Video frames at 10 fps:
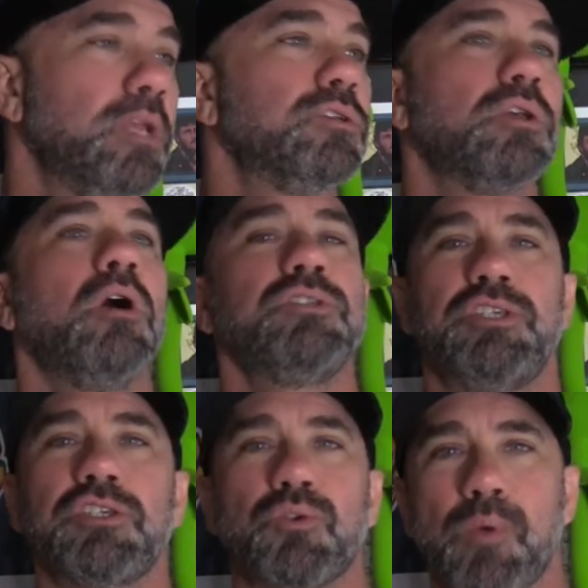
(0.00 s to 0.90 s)
So
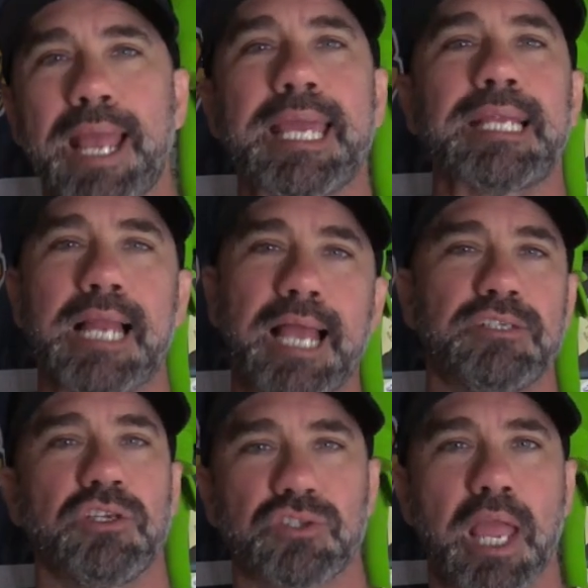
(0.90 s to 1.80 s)
just
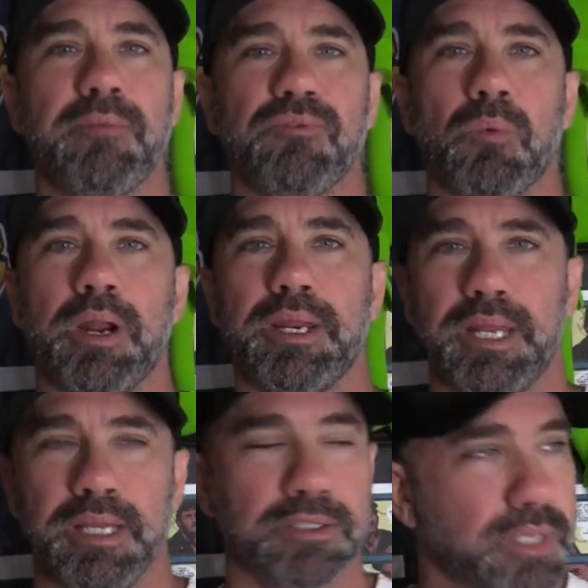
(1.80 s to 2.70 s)
recognize this game for what it
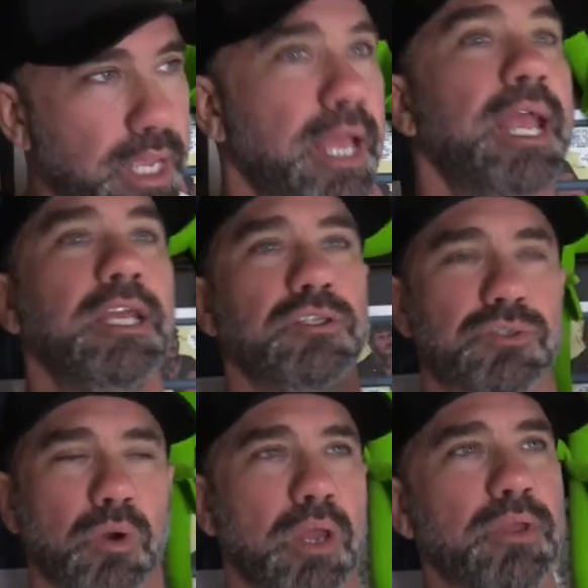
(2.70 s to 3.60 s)
is.
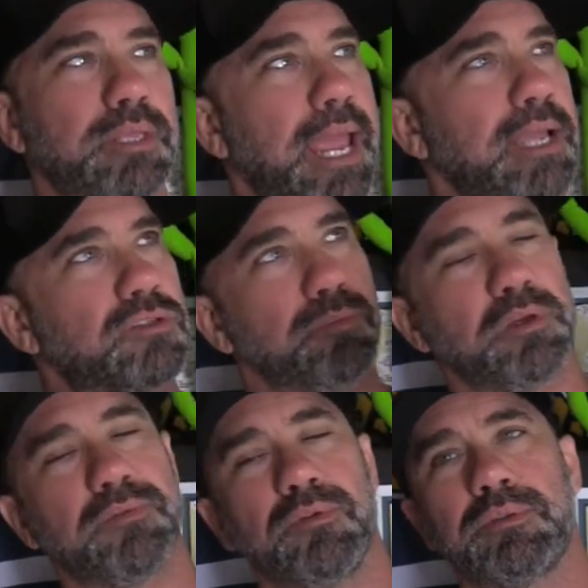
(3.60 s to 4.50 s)
Enjoy the day. It's a
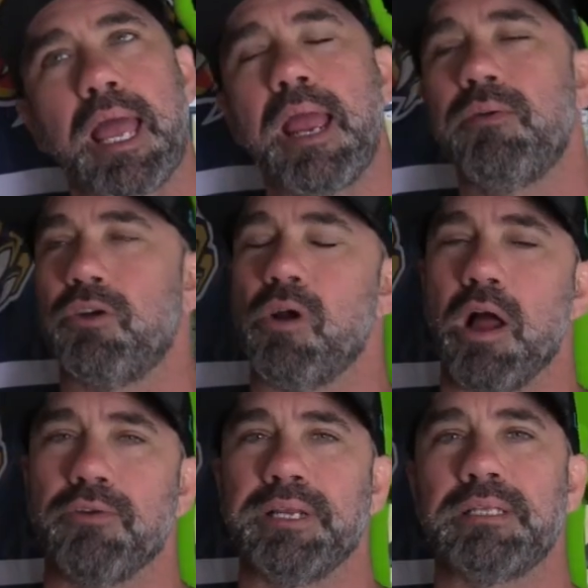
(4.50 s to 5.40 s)
beautiful day. They're
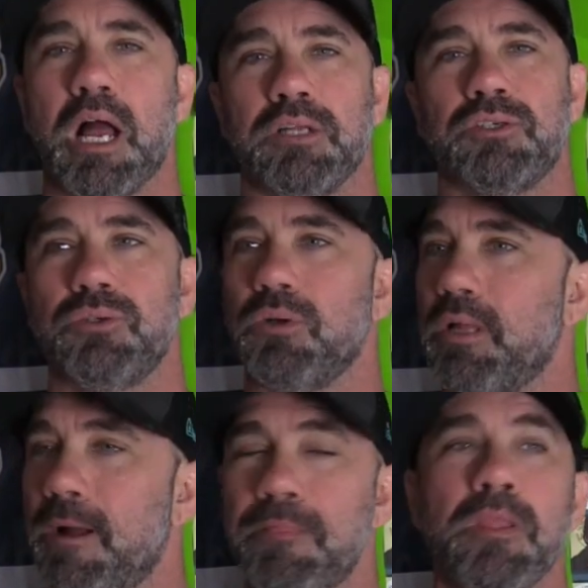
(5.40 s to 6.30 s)
honoring Don
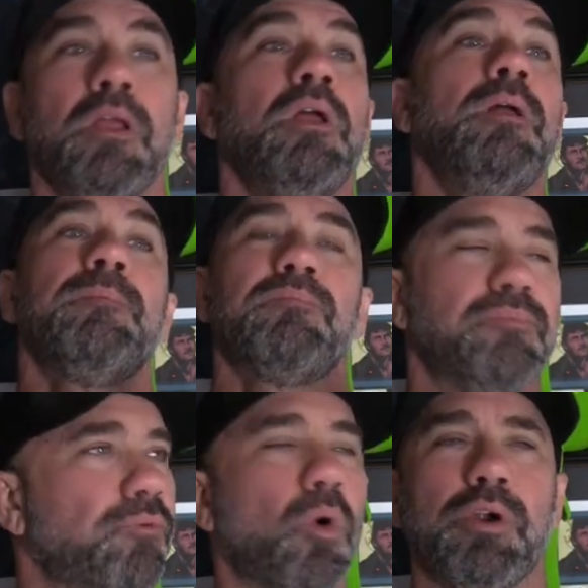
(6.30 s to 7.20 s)
Shula.
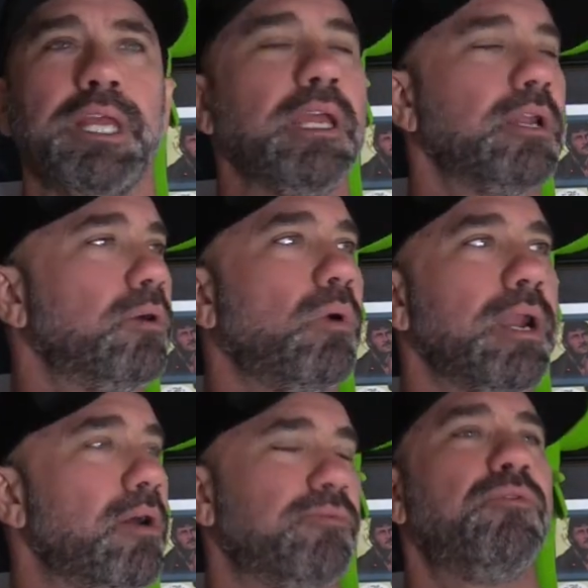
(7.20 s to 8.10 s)
40 to
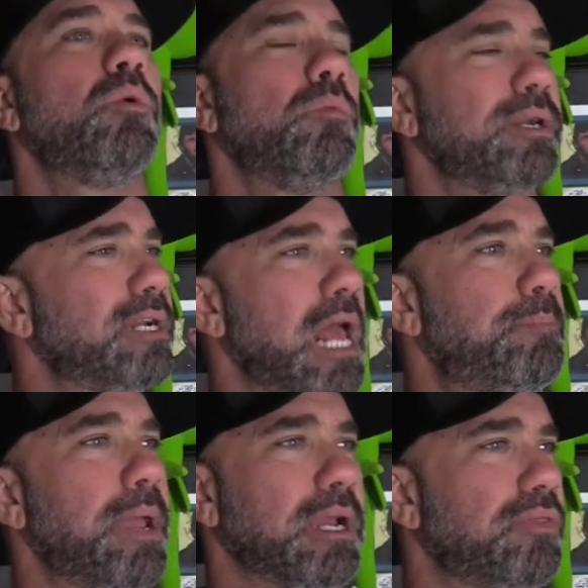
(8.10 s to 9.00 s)
whatever. What did I
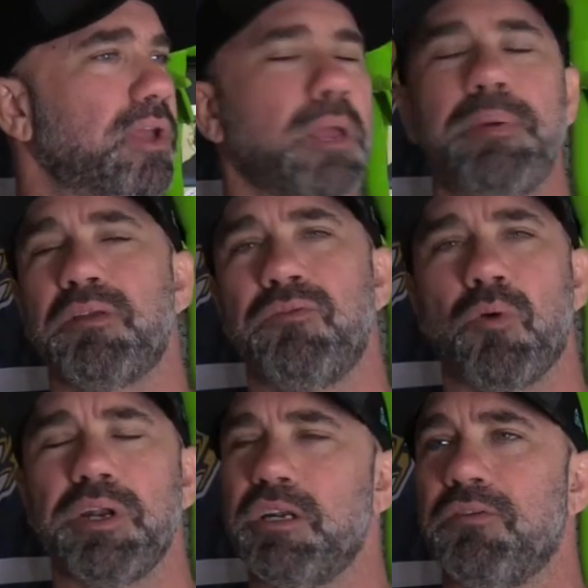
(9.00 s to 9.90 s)
pick? I think I picked
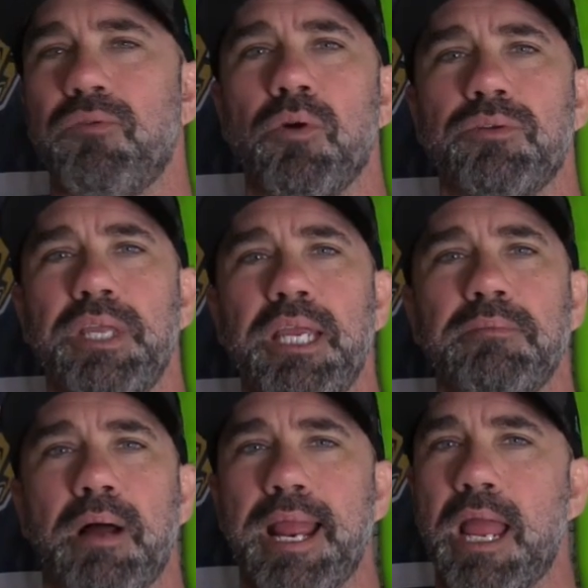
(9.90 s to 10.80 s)

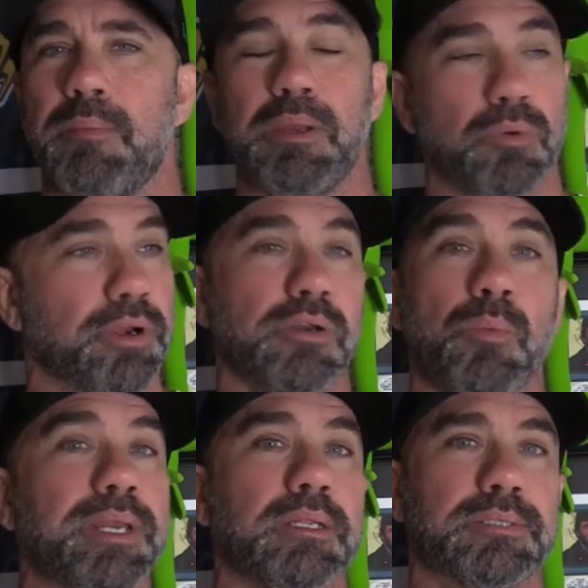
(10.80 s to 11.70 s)
40-14 Miami. We're going to
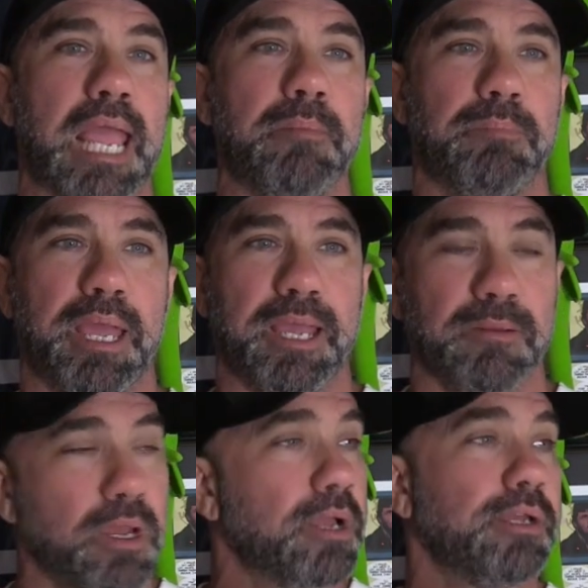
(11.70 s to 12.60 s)
win this game
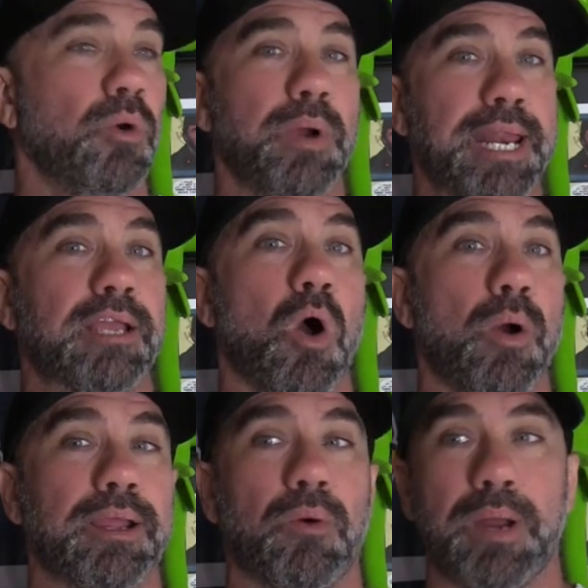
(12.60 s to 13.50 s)
big. Going to win it
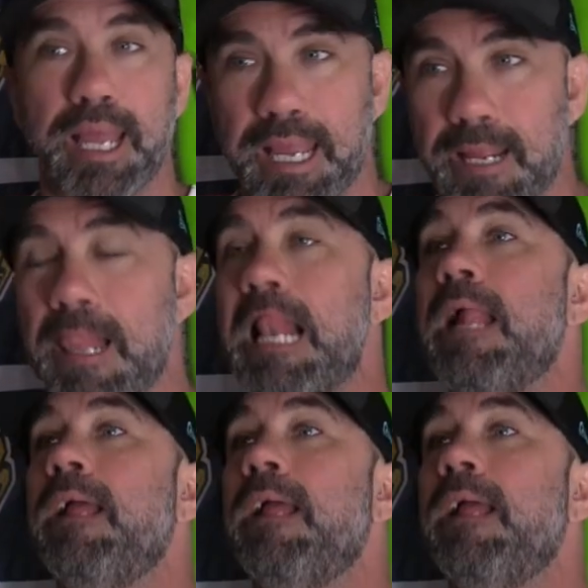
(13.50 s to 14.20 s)
going away.